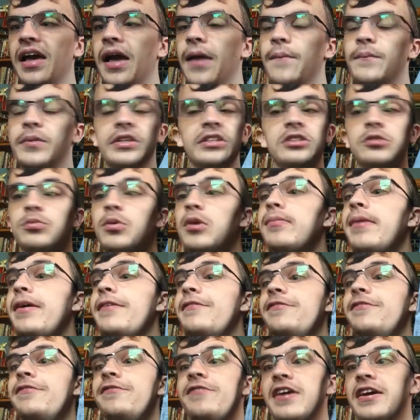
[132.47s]
But this is one of my
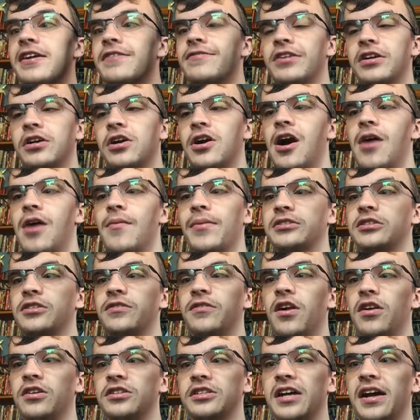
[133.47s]
favorite comics of
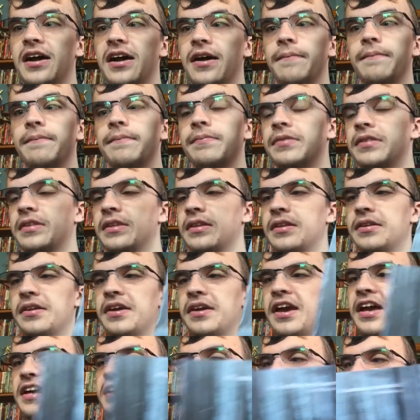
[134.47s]
all time,
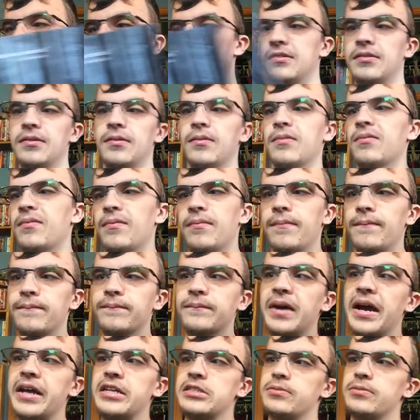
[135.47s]
and
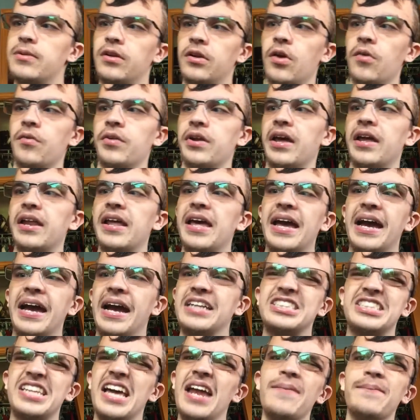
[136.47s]
might as well own it.
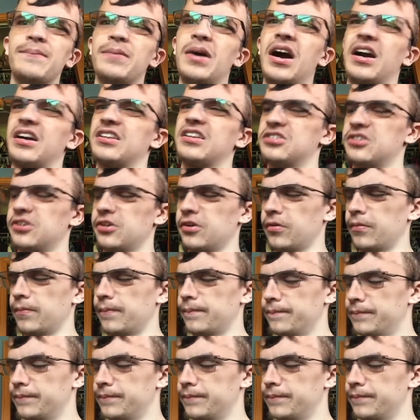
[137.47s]
It's ten bucks too.